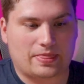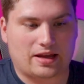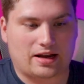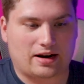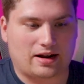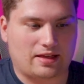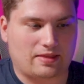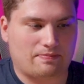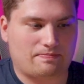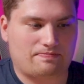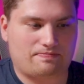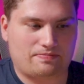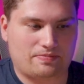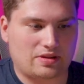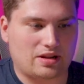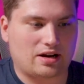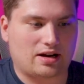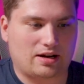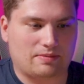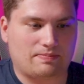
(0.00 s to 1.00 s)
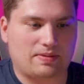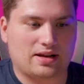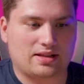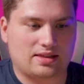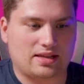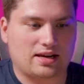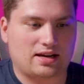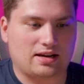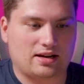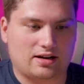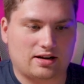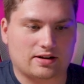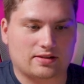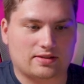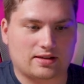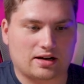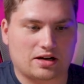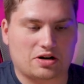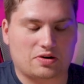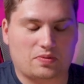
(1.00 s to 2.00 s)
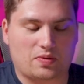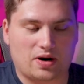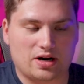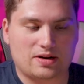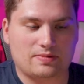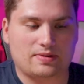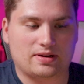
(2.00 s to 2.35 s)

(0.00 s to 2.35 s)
And I bet they can cut that quite